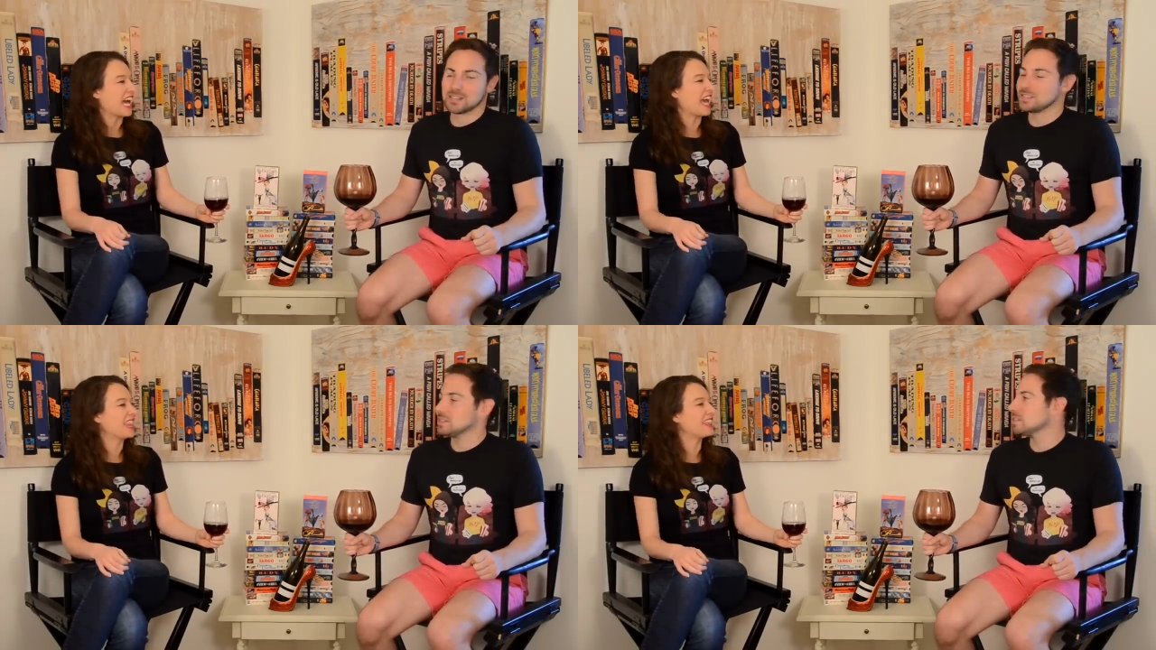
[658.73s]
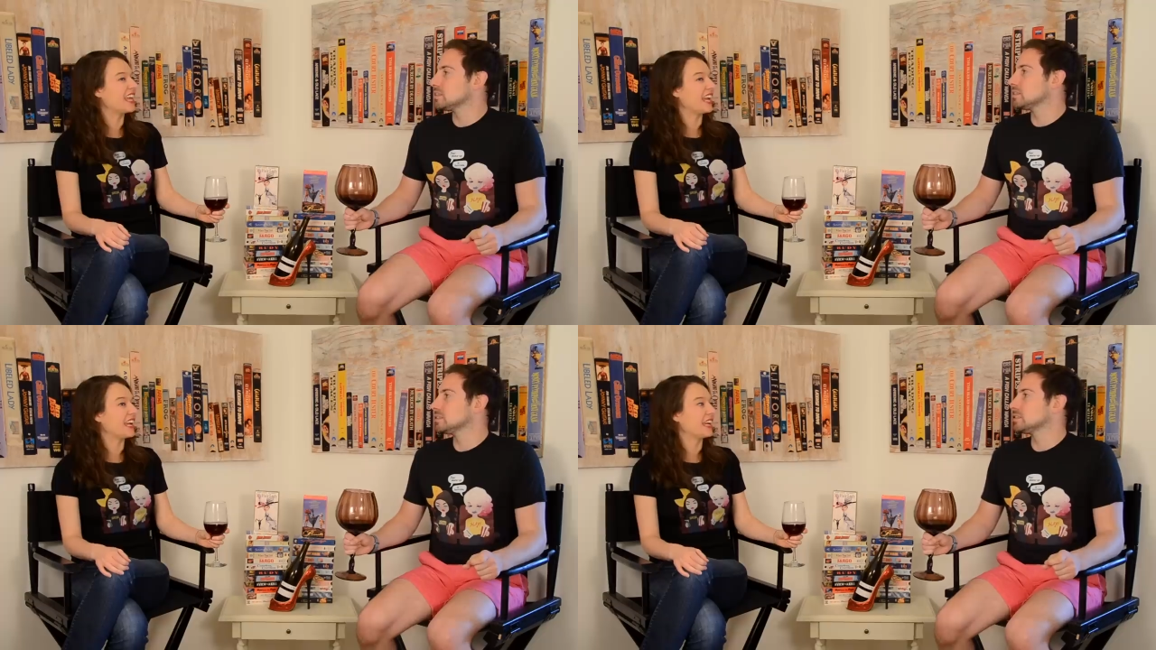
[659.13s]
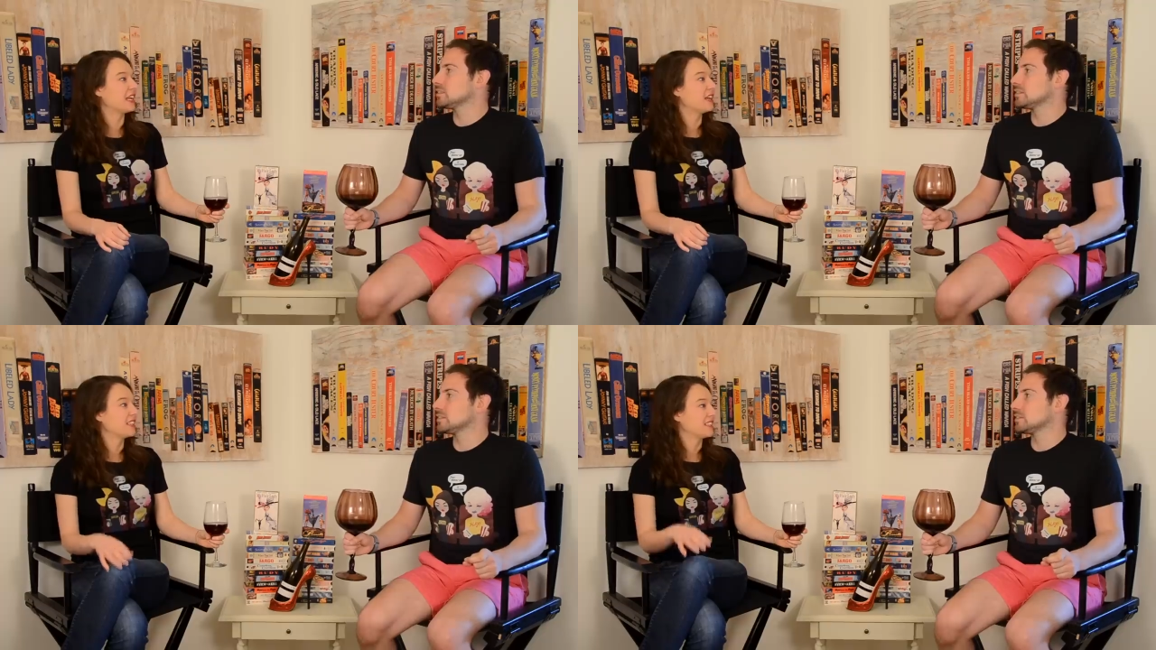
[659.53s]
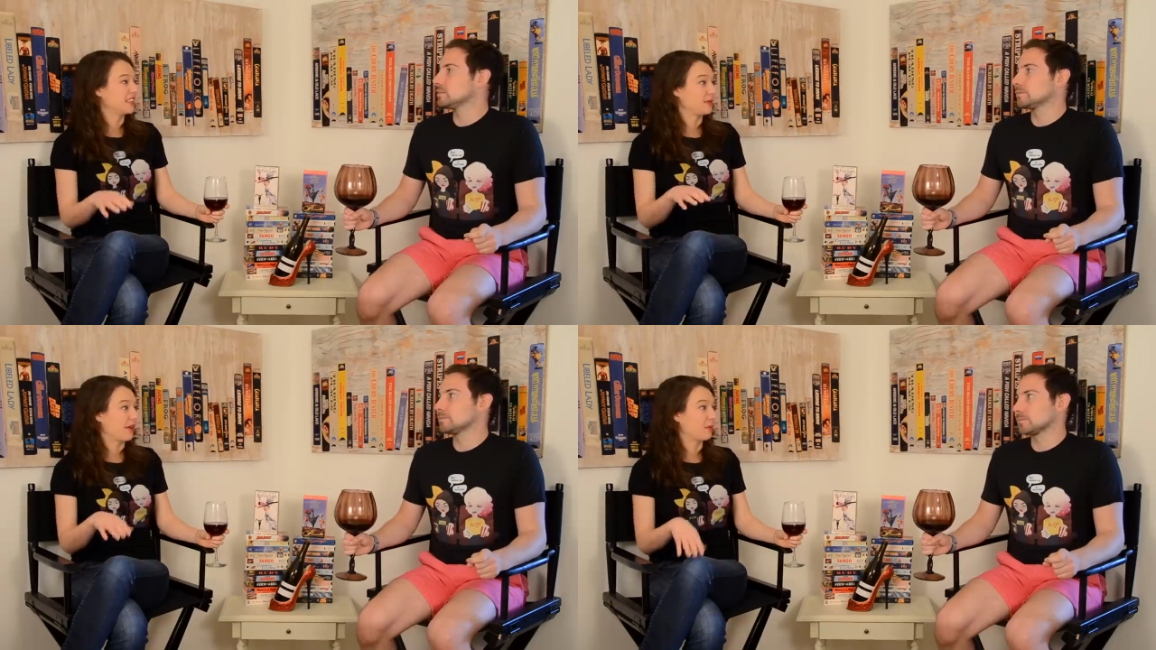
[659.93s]
Speaker 1: and they
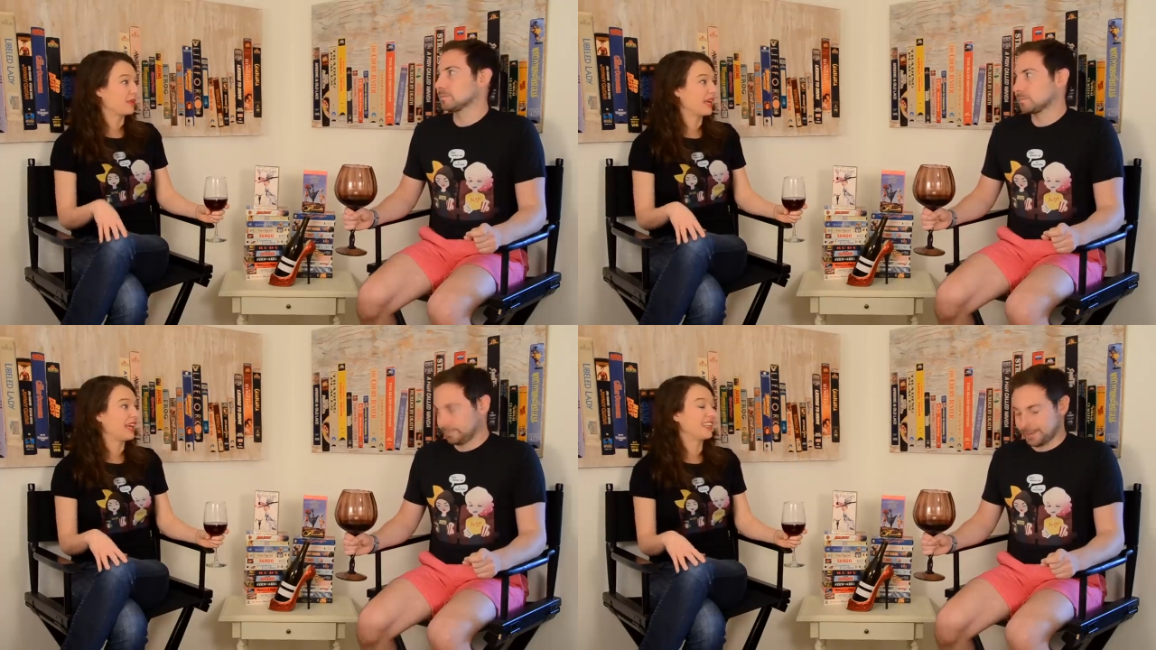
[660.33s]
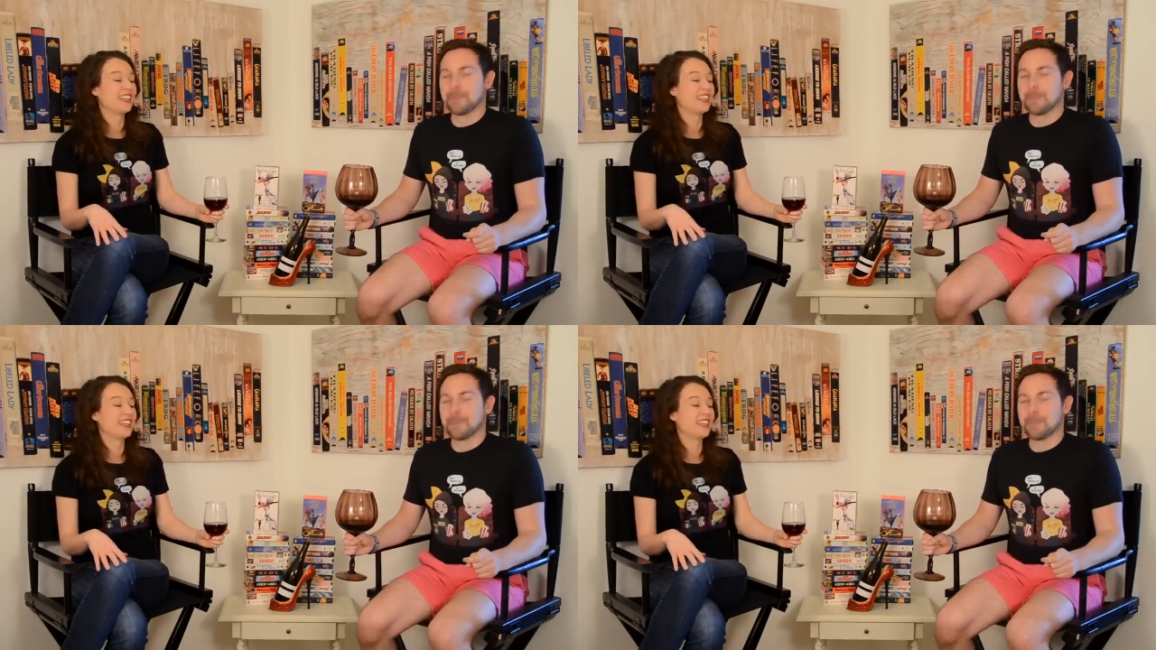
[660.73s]
seem to have a plan.